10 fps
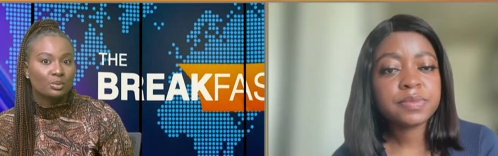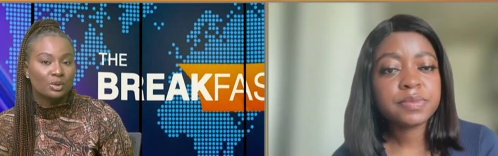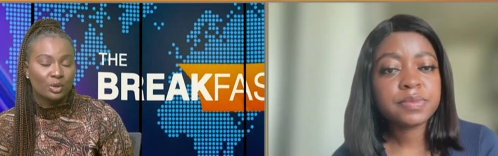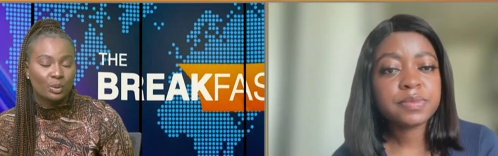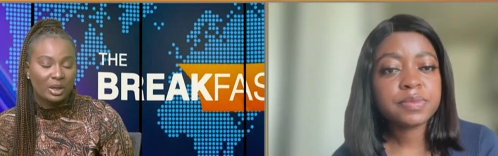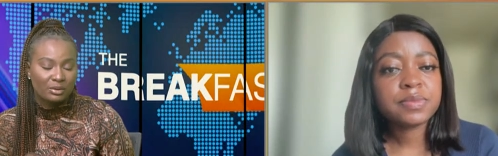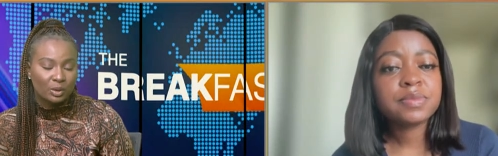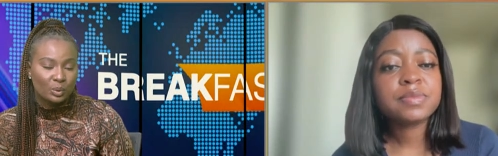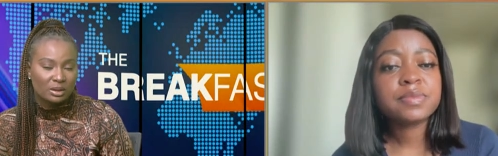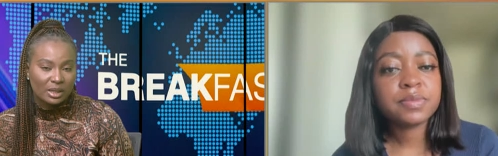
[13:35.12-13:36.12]
Speaker 1: you know,
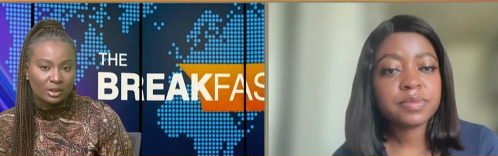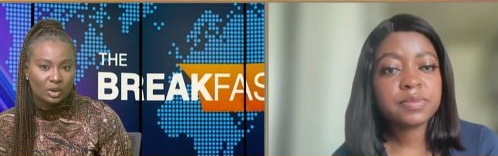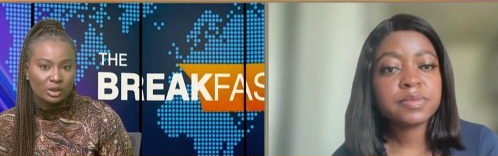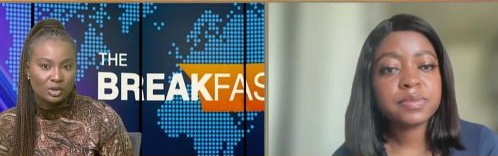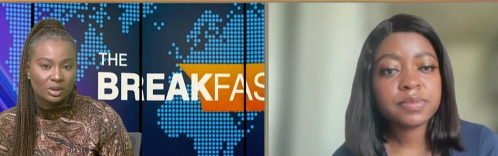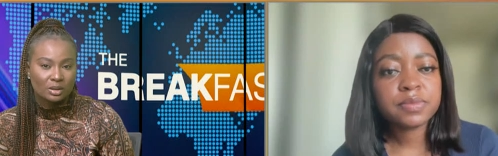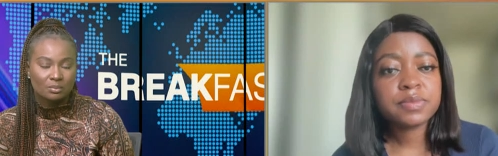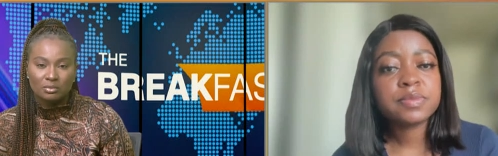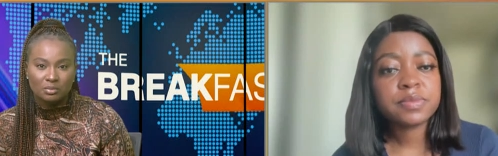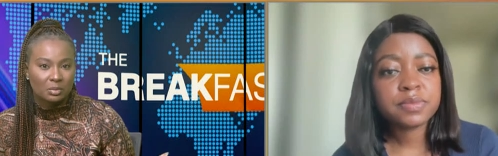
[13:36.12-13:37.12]
even with technology?
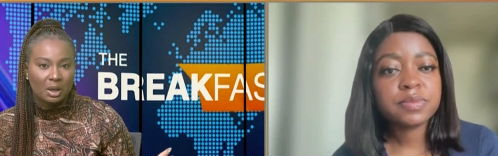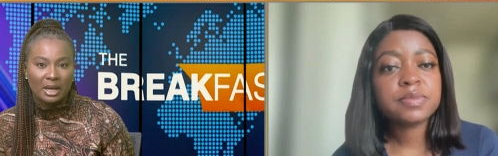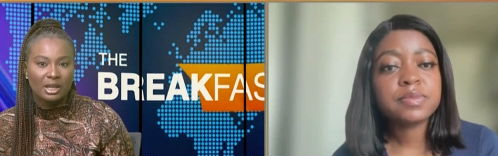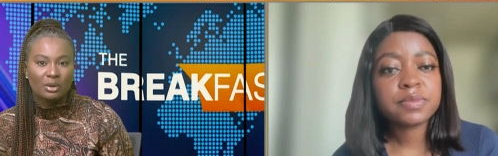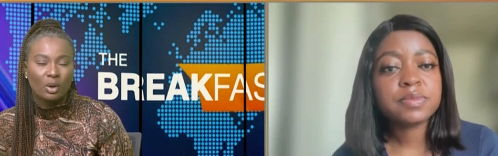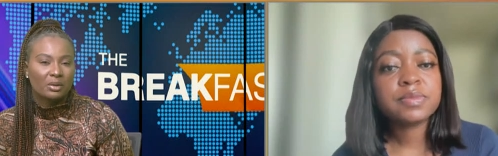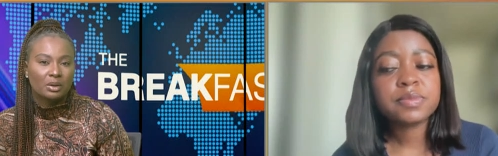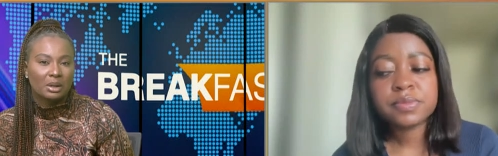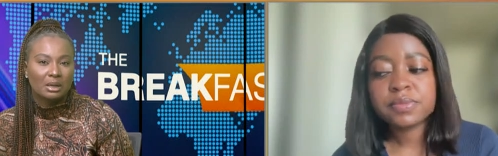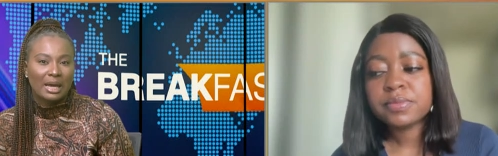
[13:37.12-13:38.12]
Any
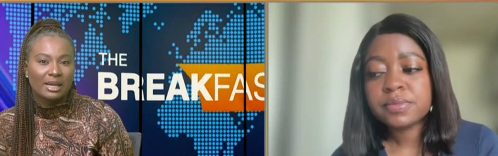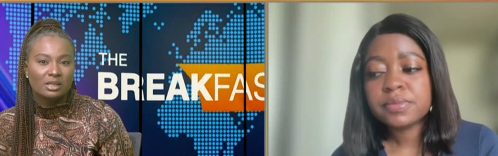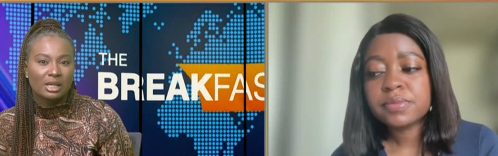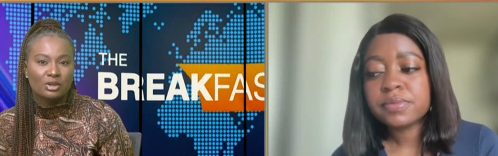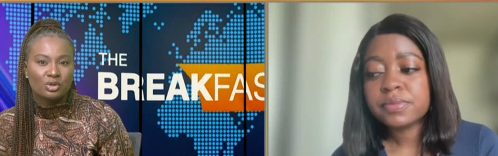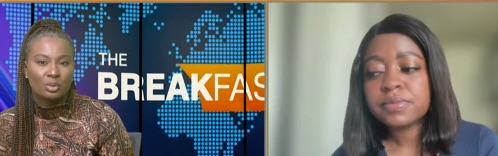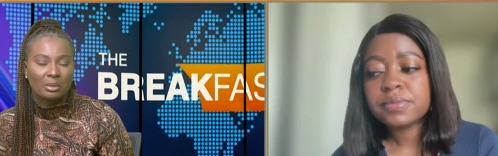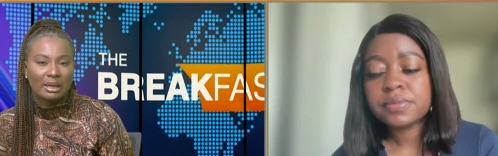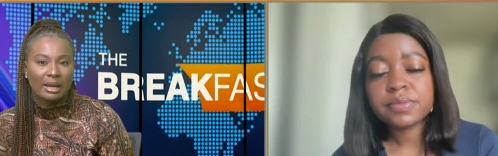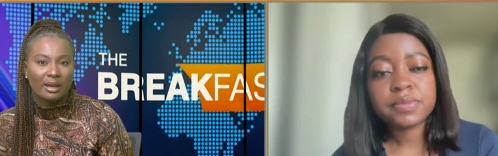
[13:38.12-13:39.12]
other ideas you
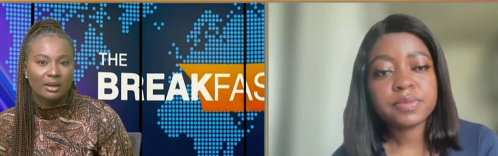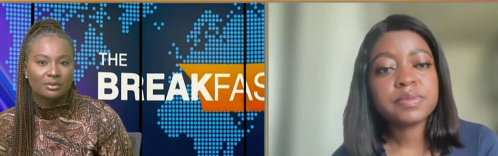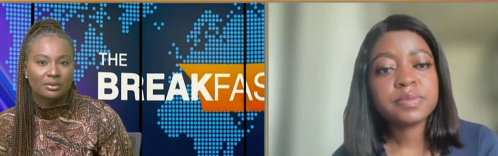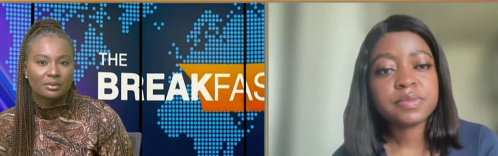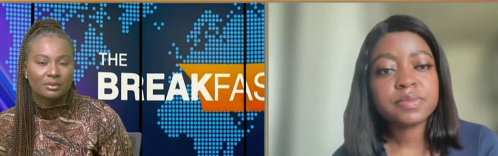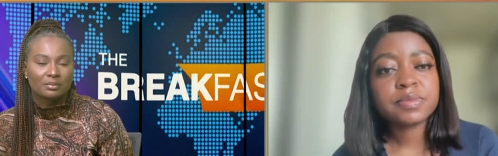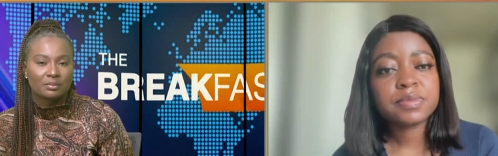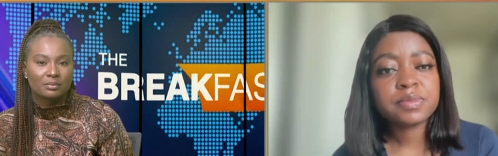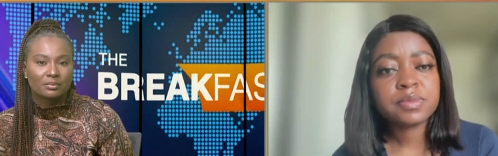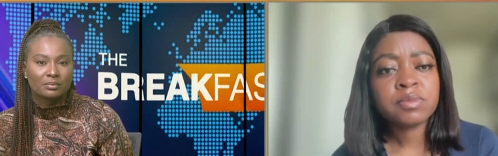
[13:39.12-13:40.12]
might have?
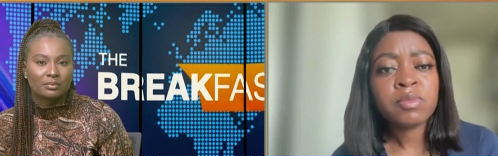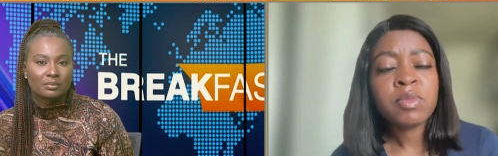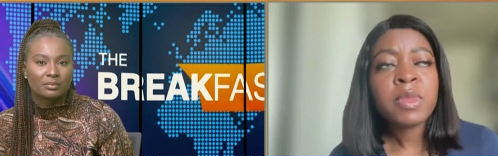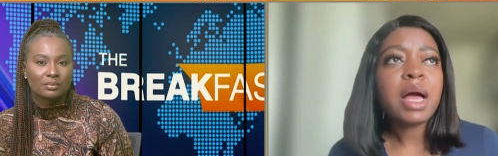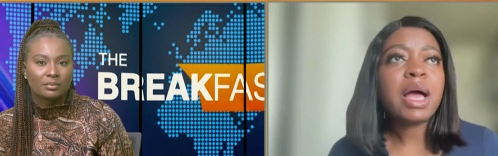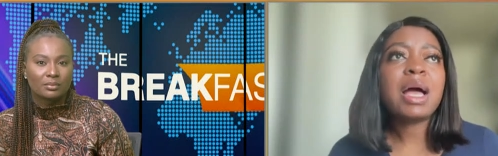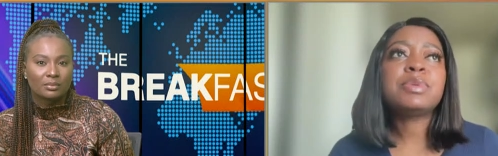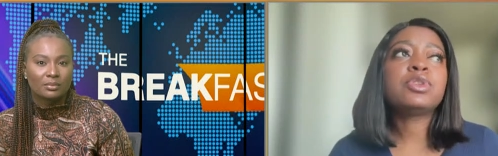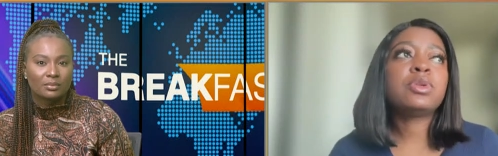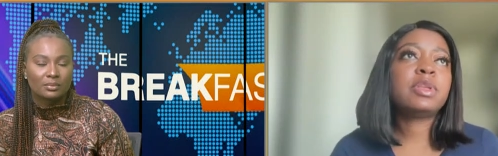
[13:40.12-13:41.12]

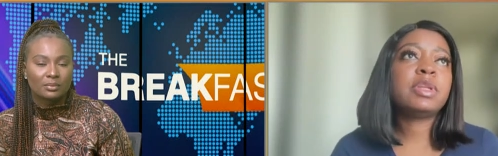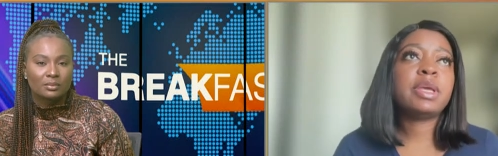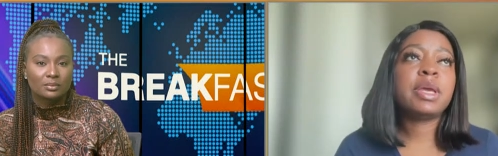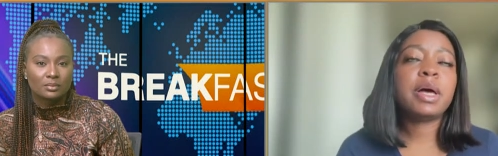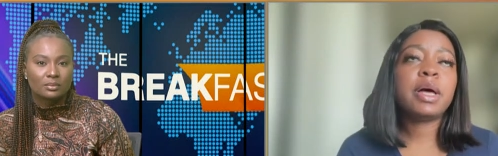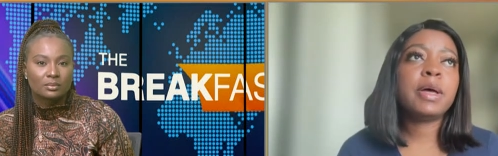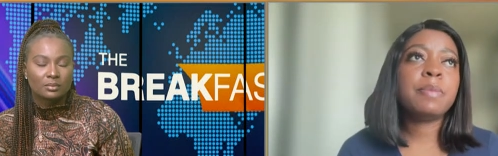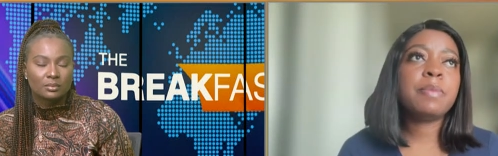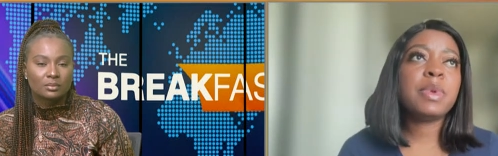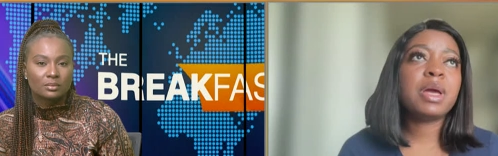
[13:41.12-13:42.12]
Speaker 2: Absolutely.
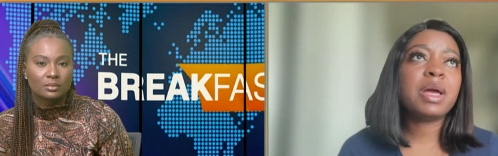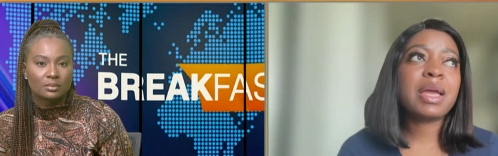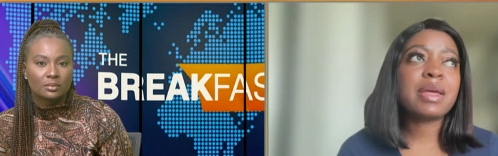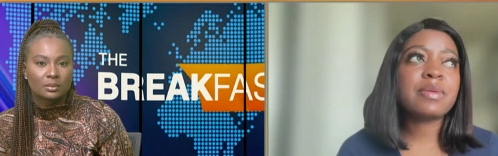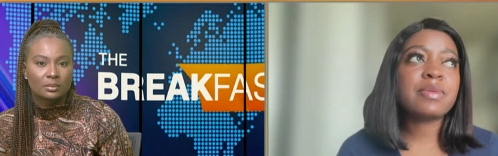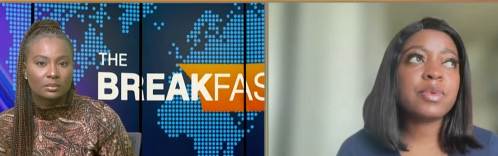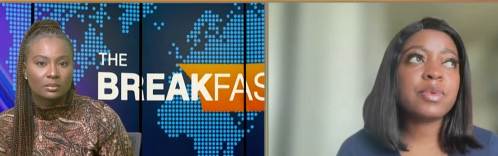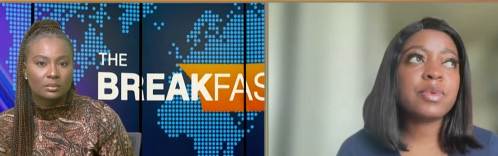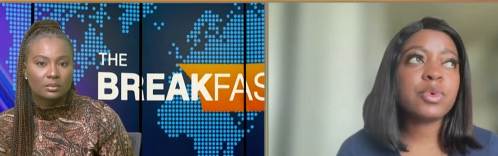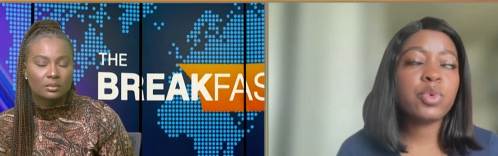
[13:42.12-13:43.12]
Um,
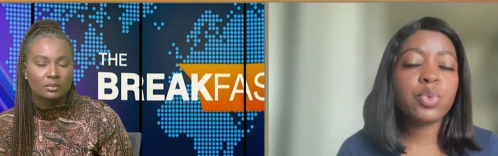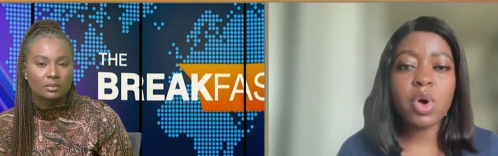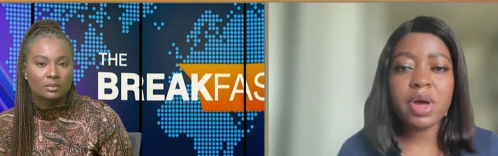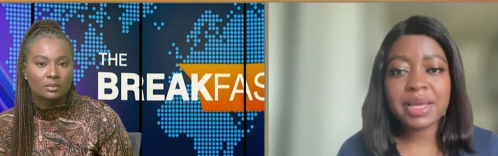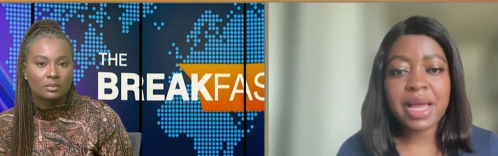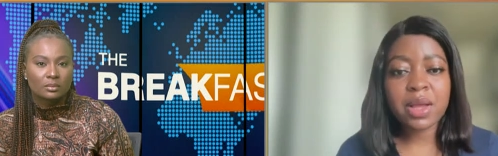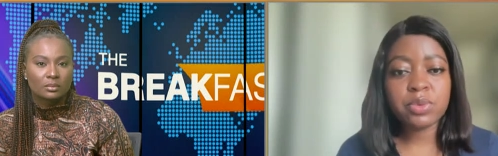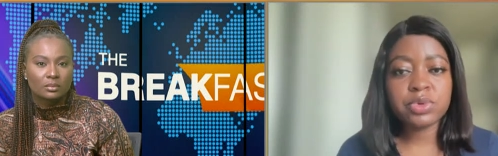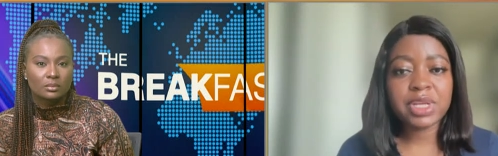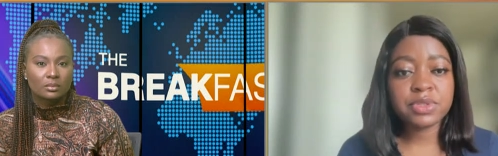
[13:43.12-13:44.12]
one I would have
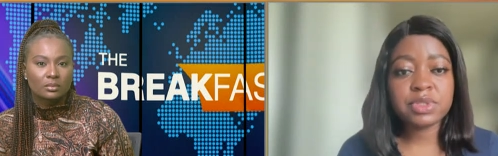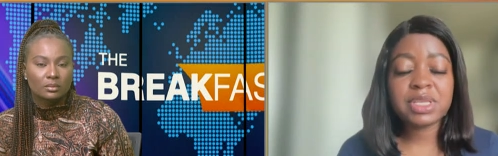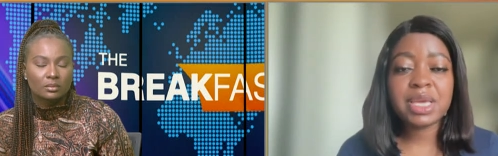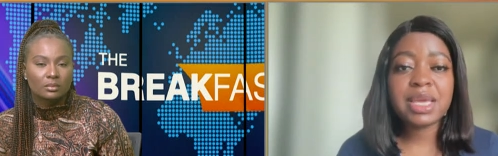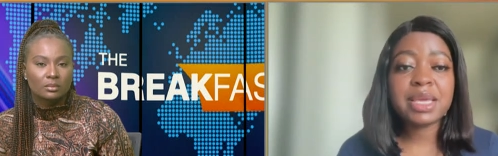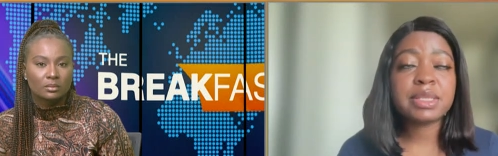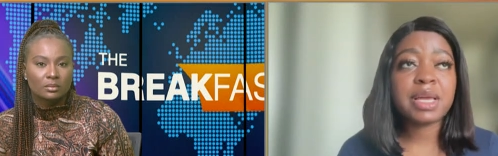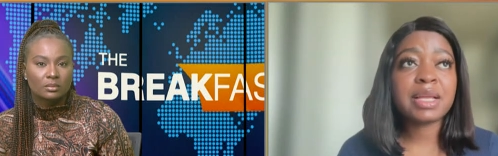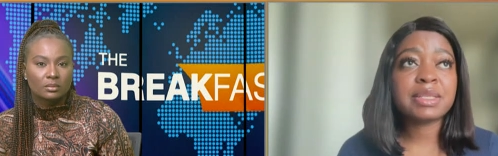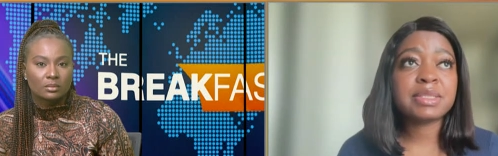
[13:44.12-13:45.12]
to say is
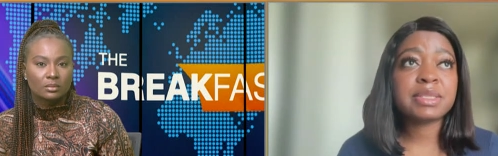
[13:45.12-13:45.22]
that